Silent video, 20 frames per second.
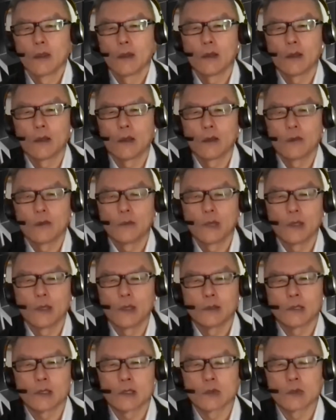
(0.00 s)

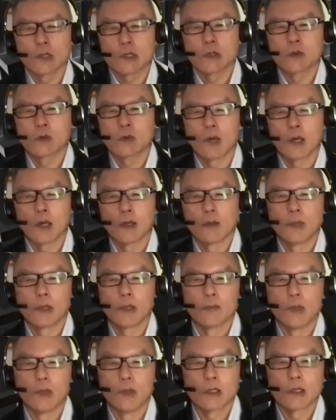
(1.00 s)
And that was quite a
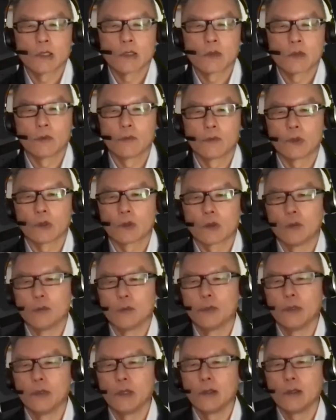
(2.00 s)
big milestone for the
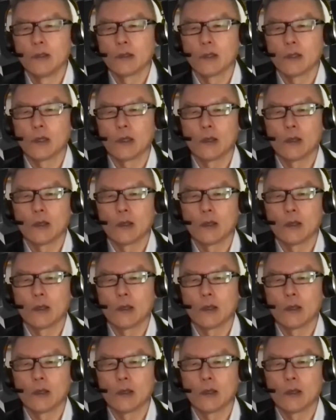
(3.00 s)
company